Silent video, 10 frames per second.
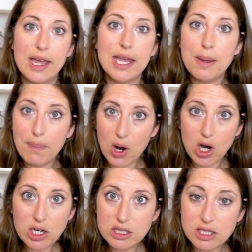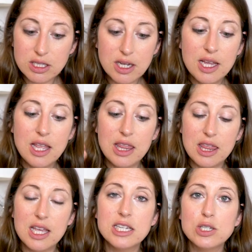He barked,
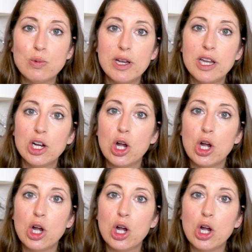this would